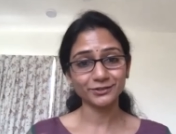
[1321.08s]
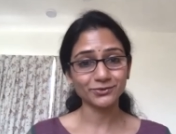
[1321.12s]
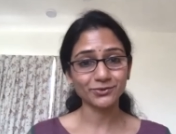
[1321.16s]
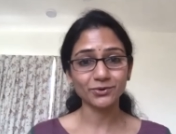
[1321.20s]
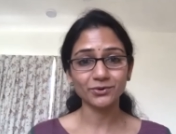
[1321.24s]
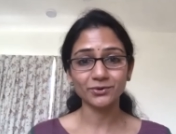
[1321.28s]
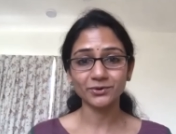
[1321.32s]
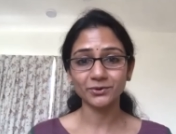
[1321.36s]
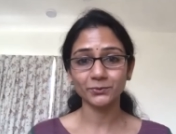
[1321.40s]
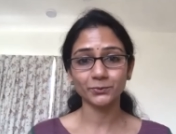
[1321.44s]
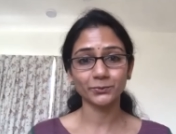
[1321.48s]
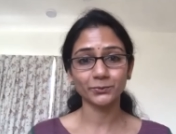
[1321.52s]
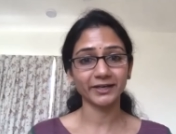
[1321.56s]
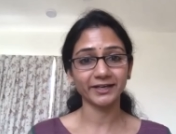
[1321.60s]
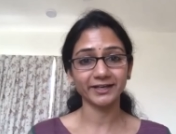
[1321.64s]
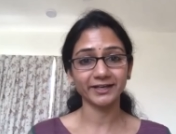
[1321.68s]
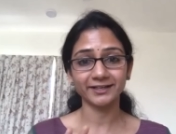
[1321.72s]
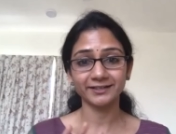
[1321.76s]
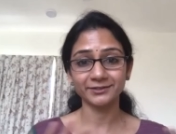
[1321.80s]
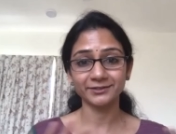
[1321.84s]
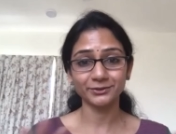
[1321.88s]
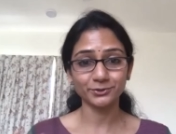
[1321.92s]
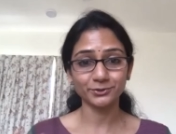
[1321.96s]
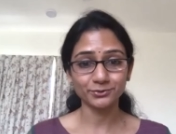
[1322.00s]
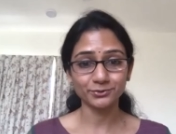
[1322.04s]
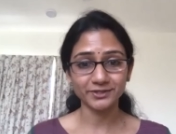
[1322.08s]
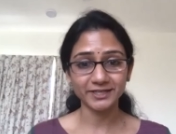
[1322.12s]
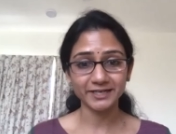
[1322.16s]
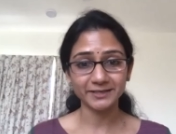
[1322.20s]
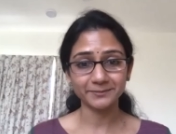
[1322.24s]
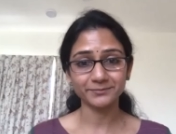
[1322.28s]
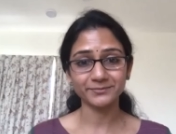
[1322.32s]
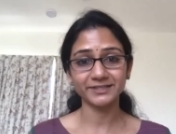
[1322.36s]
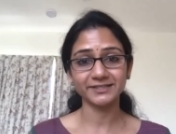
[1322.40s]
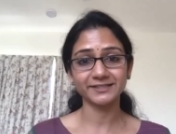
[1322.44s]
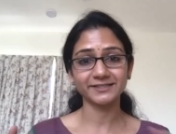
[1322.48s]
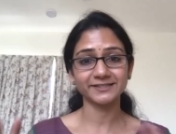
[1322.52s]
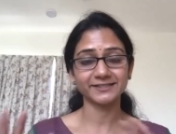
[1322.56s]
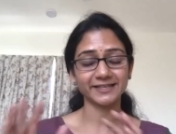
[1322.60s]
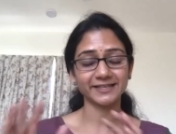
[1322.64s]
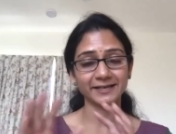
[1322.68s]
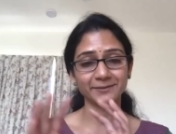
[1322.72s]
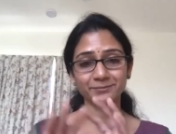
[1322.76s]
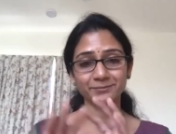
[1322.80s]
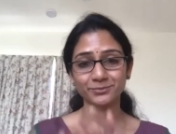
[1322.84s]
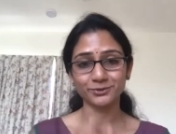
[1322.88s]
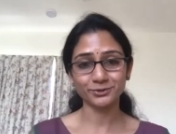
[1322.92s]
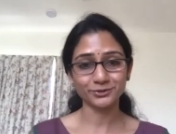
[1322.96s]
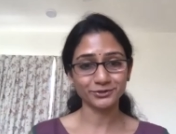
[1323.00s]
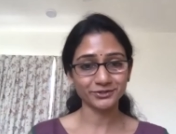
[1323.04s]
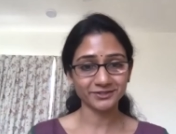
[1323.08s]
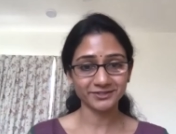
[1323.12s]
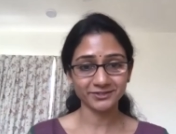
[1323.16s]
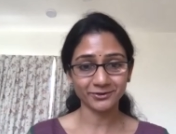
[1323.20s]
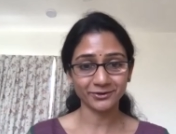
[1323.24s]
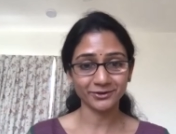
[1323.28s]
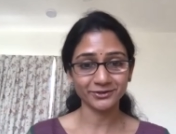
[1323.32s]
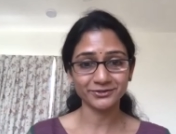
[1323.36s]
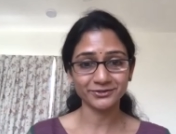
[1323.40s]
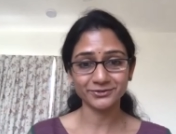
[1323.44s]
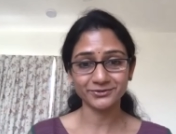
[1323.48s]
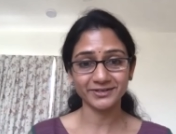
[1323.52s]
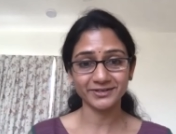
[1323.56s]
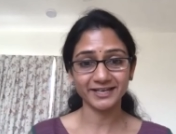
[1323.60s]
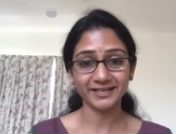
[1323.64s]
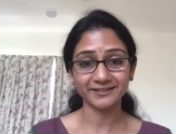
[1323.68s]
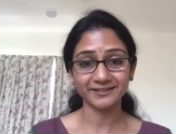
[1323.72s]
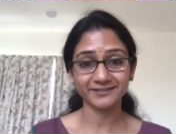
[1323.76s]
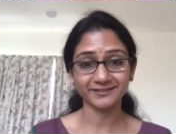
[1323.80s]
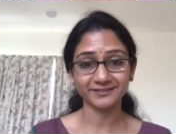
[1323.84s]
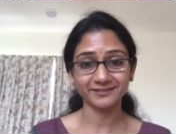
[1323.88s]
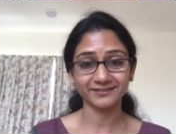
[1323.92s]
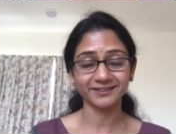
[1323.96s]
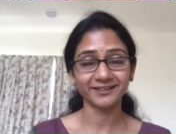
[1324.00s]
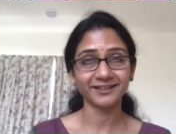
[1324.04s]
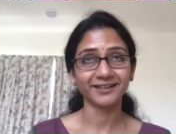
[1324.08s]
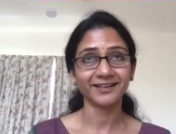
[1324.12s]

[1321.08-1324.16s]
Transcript: go away and do their bits and put it on together.